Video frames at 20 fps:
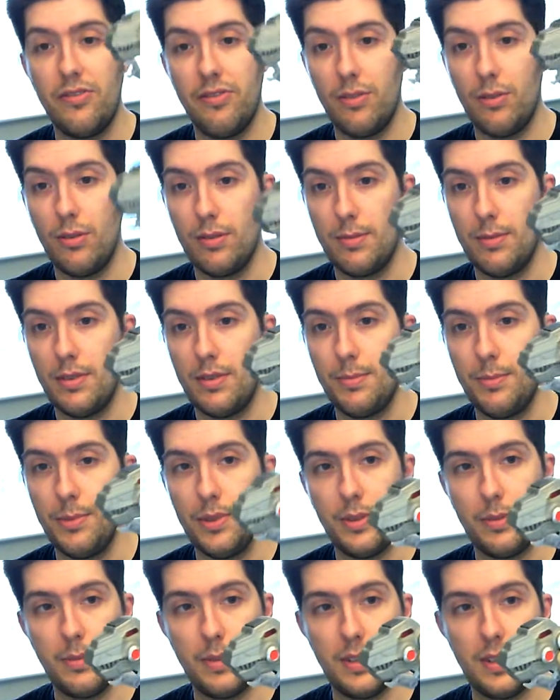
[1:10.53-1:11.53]
of flaws with this
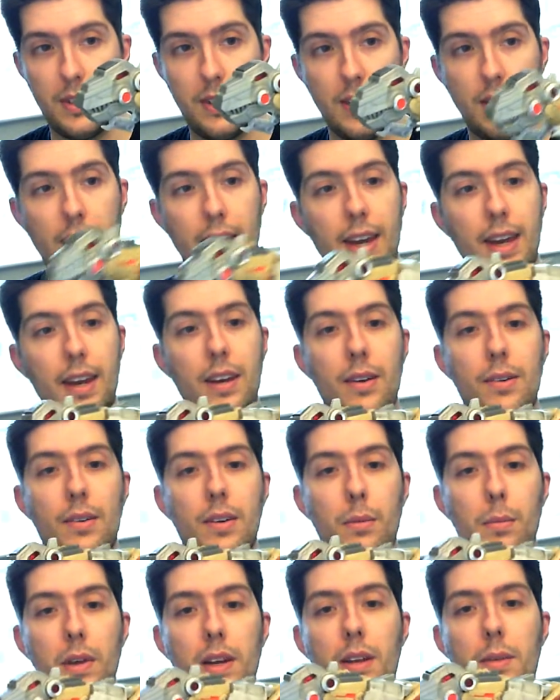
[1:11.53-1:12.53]
mode which I'll get into
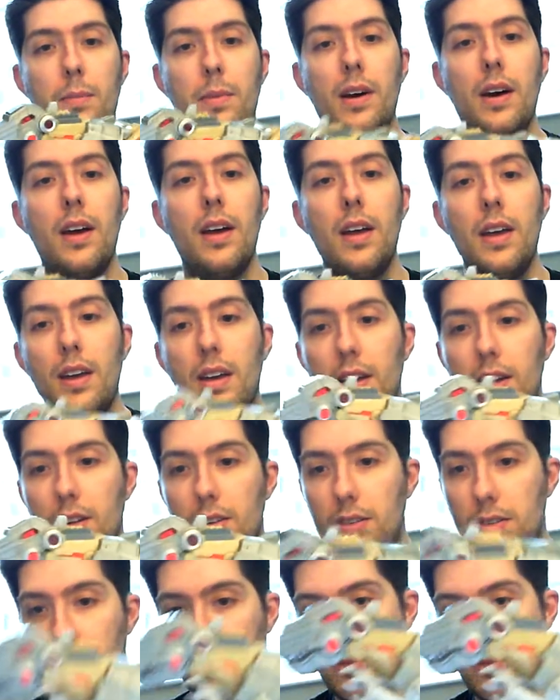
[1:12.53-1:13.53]
in a minute, but I'll just